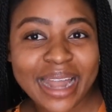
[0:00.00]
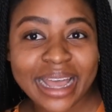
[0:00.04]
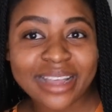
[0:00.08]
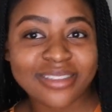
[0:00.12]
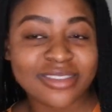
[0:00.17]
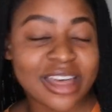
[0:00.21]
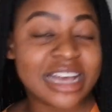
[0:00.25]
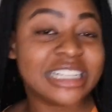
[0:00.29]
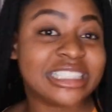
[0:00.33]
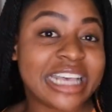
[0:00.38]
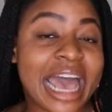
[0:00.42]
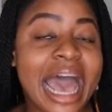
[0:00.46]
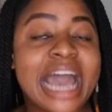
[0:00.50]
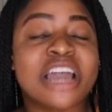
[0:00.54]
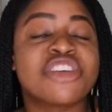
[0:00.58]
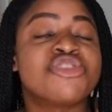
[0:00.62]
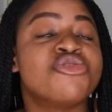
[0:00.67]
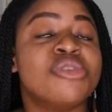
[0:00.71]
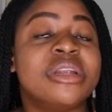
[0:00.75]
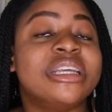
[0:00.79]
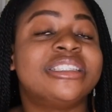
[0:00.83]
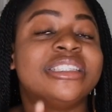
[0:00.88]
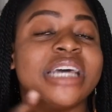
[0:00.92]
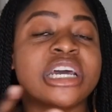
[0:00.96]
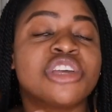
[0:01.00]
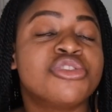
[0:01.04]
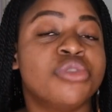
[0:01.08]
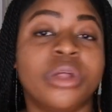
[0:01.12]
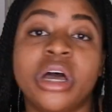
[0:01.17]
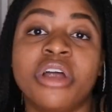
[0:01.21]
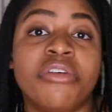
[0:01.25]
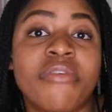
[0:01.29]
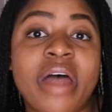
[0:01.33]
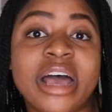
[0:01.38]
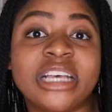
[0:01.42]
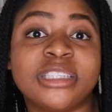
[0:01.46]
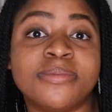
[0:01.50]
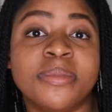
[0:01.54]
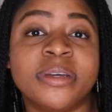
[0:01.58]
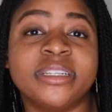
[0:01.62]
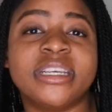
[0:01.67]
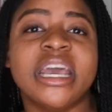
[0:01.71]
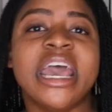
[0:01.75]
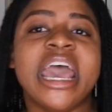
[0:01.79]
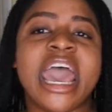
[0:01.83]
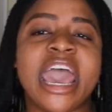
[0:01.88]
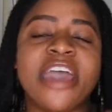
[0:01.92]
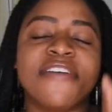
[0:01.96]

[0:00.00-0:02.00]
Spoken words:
Like, that's actually sexual harassment.